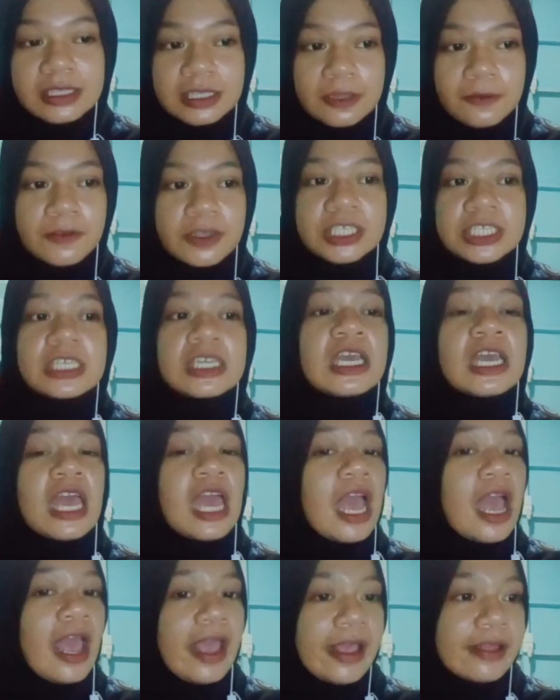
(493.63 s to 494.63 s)

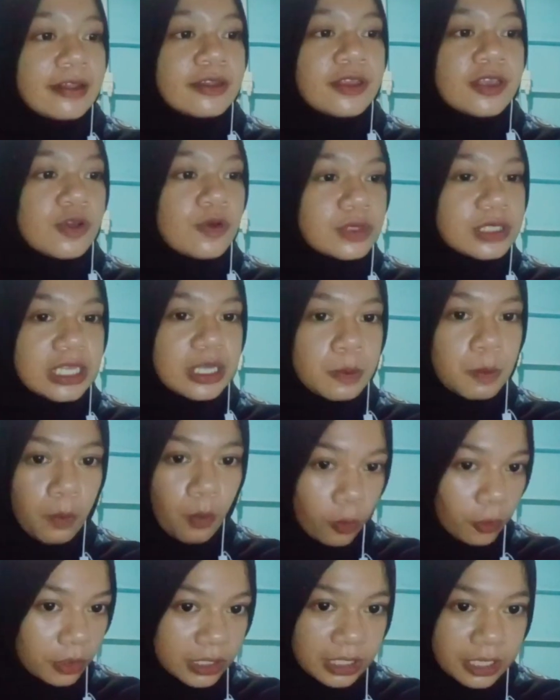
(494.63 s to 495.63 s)
creativity in
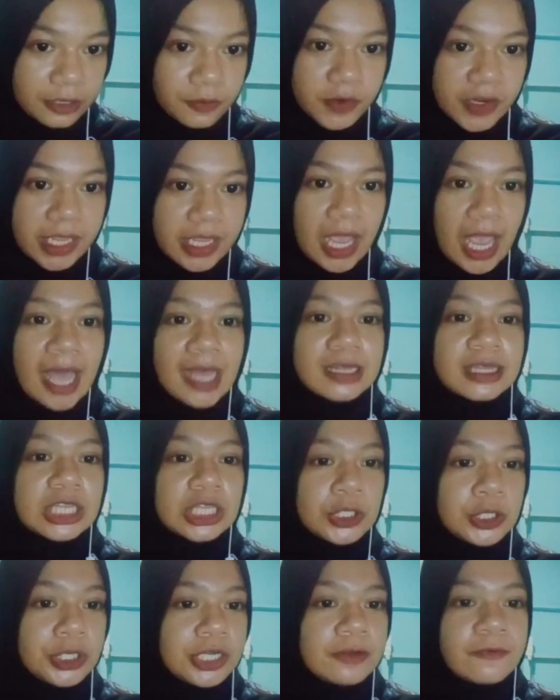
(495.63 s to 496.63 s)
using more
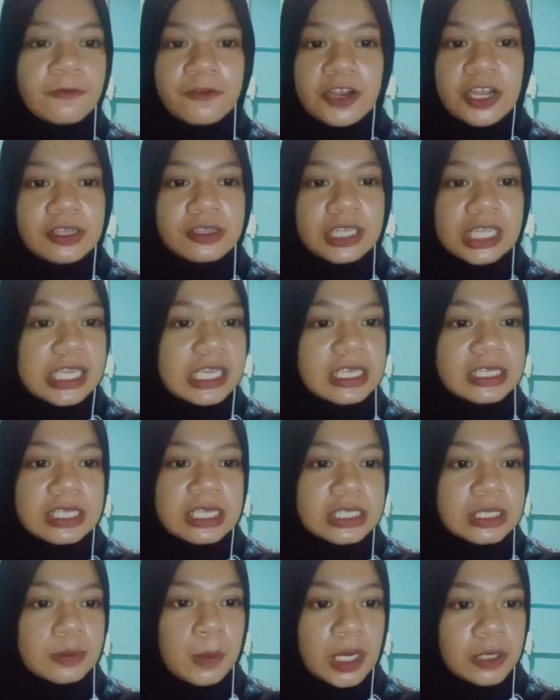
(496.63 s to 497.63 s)
learning and
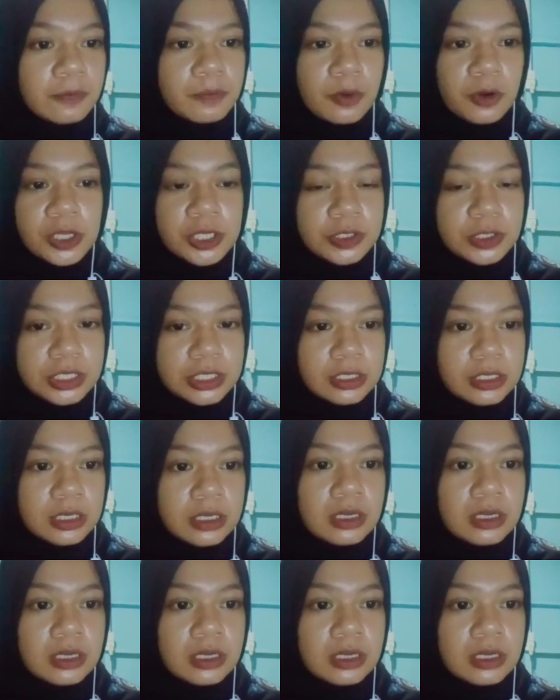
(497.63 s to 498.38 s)
learn-friendly assessment